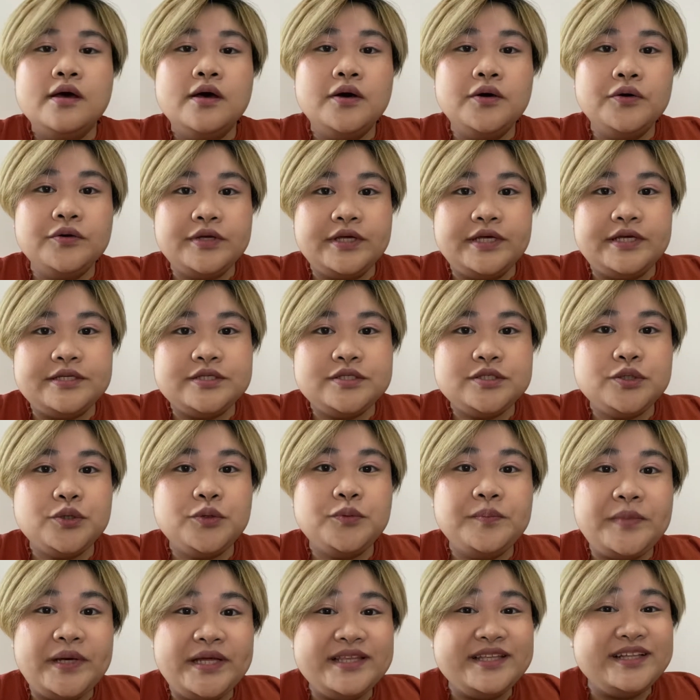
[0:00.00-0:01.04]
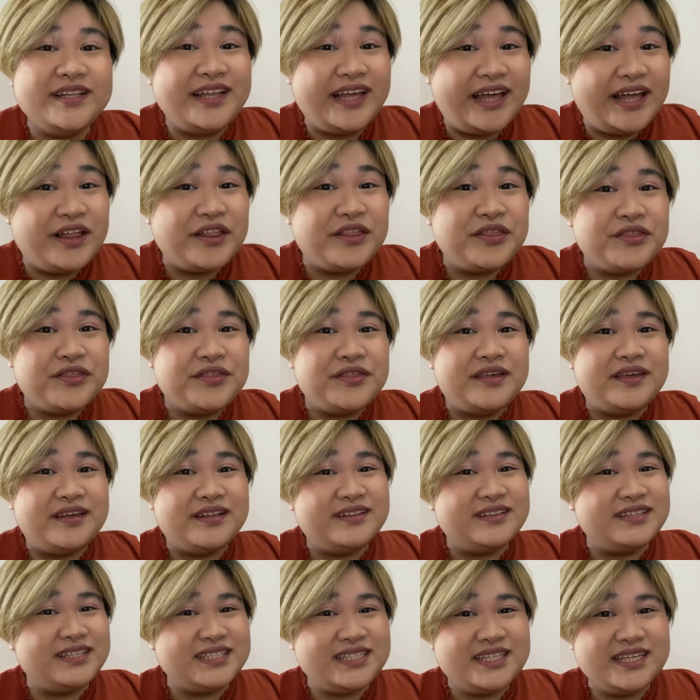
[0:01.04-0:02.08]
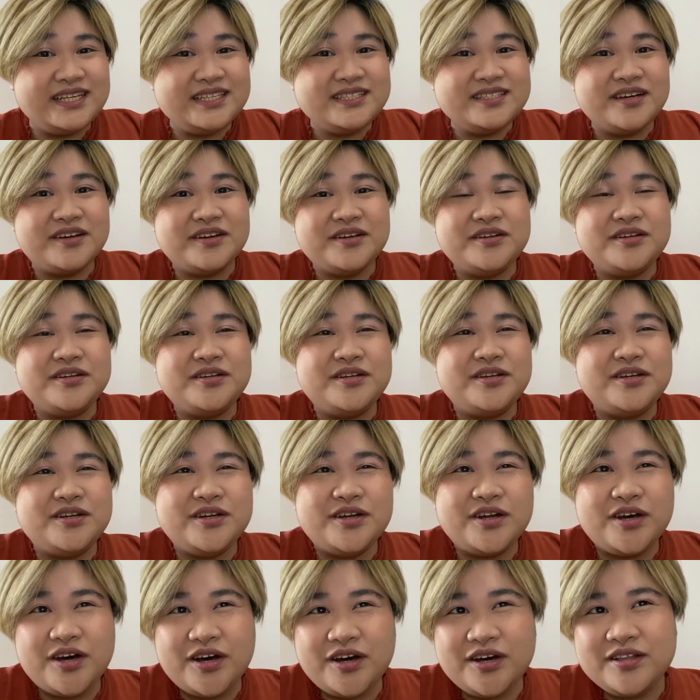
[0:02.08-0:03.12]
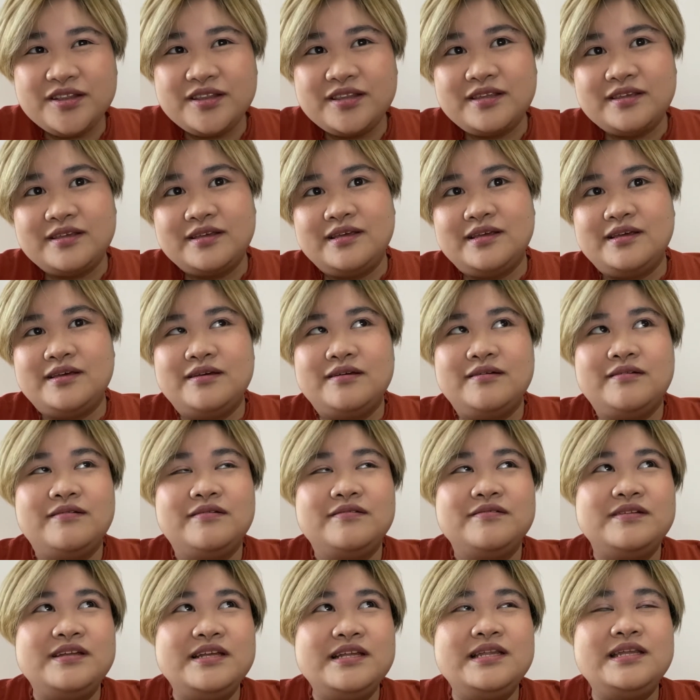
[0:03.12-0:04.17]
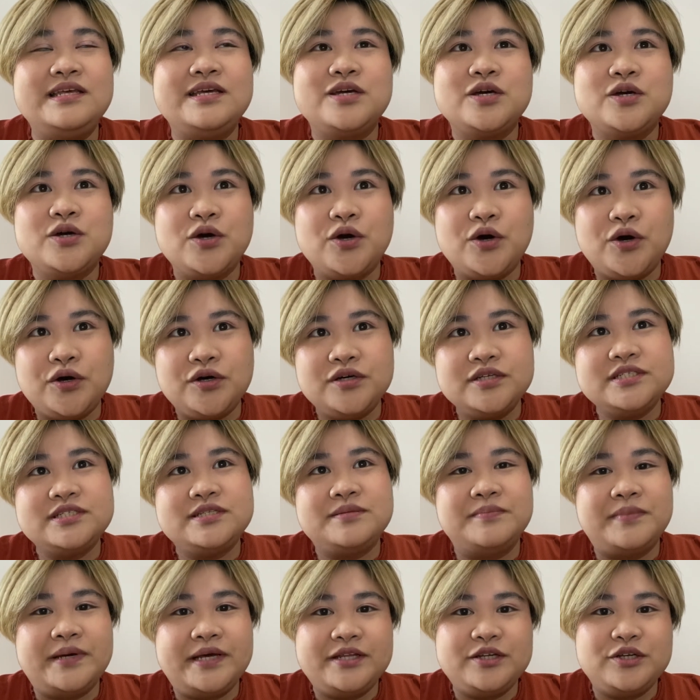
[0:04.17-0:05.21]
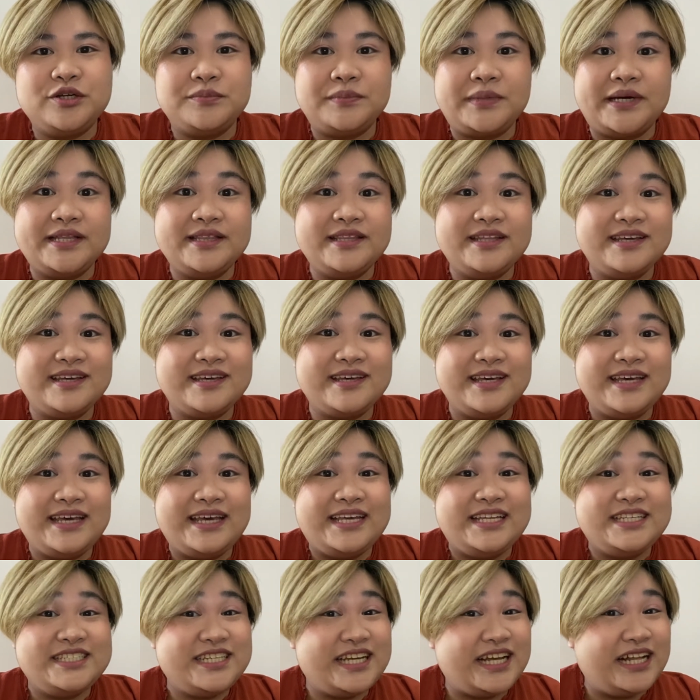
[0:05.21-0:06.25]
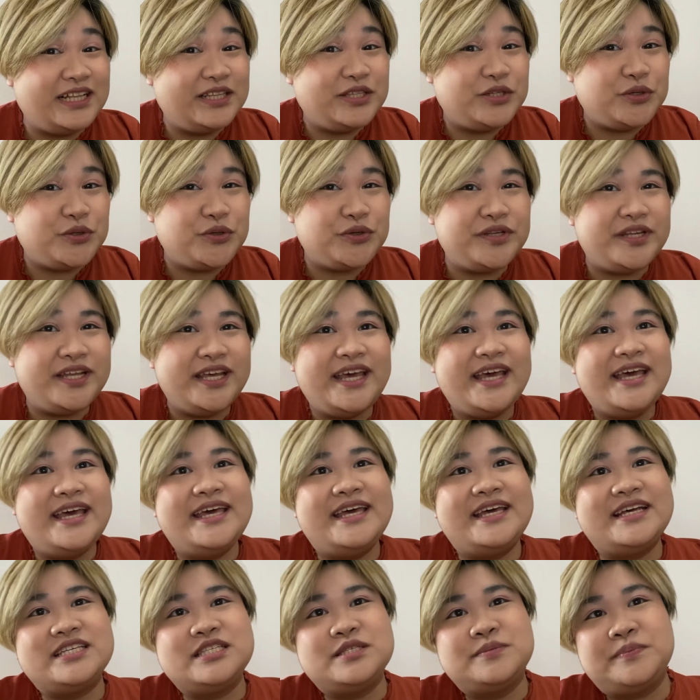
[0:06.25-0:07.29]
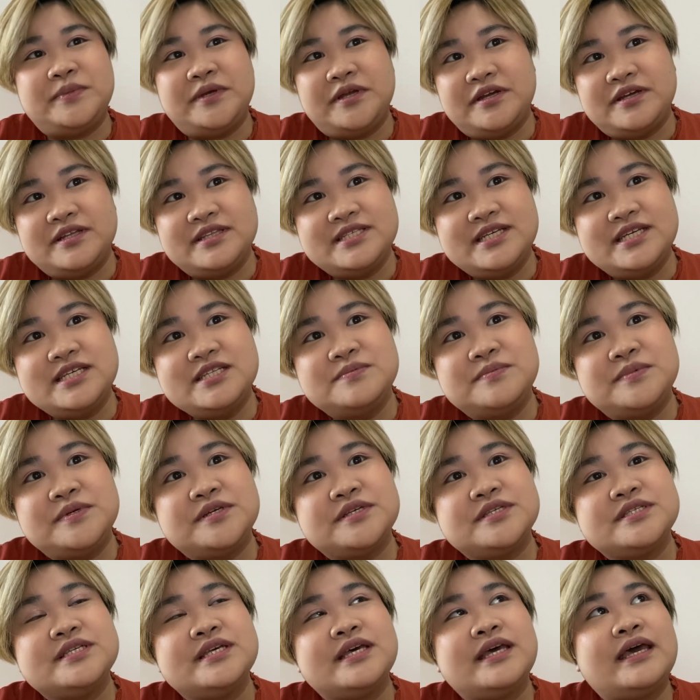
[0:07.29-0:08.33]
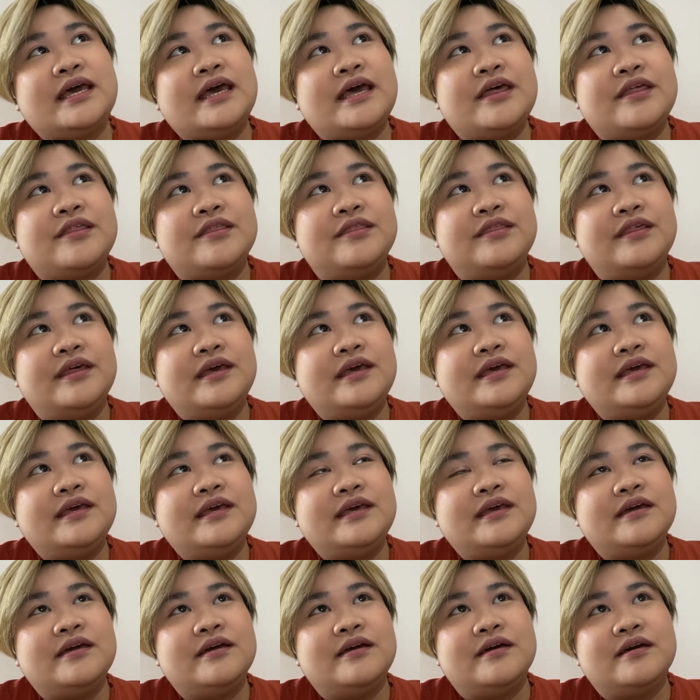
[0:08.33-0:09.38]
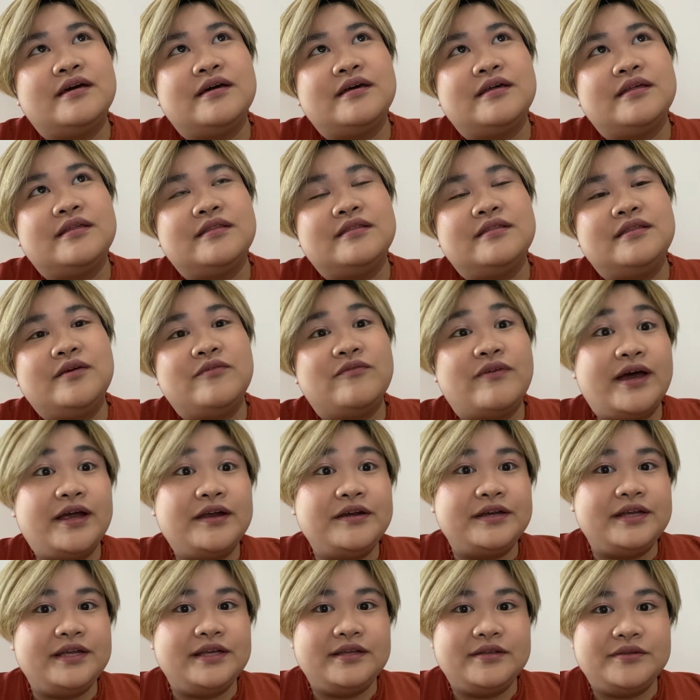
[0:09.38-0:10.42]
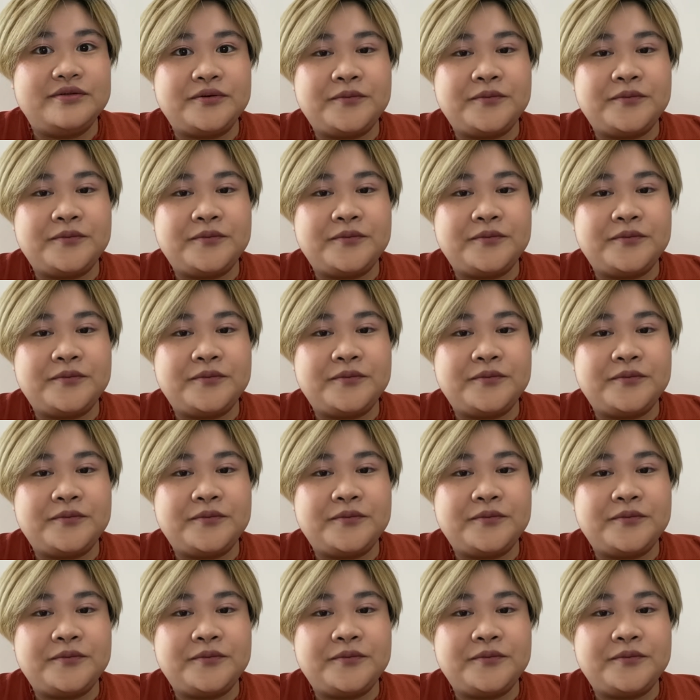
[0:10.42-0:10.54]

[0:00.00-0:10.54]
Okay, so mental health illnesses are not really caused by traumatic childhood experiences because they vary.